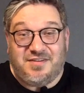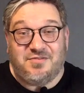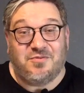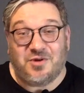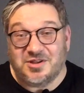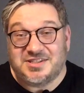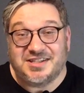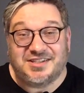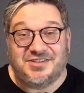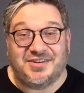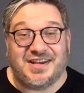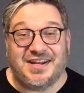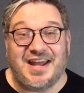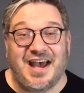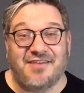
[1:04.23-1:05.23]
you want it, you
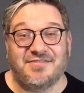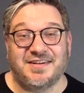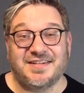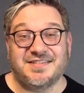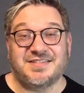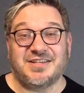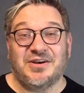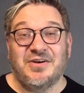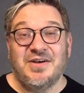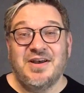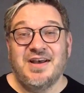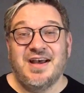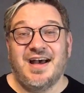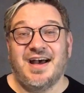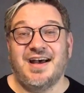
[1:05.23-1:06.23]
can have it. And so
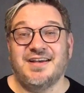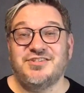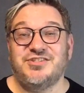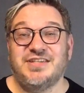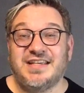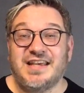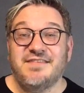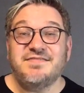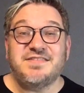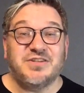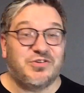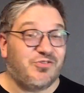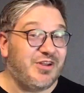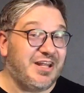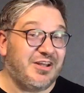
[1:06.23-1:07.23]
she gives the
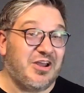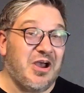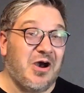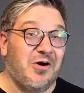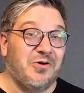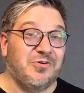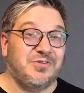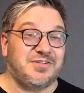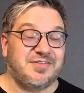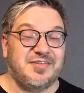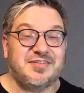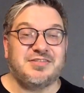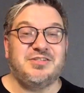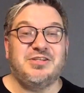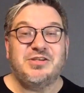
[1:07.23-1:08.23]
green coat,
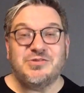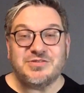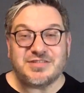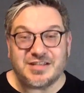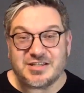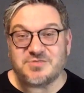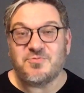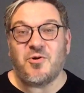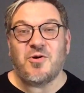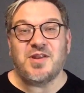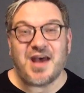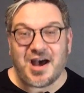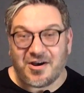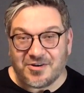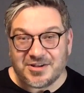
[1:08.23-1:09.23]
this useless, worn
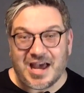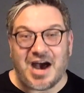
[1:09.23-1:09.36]
out,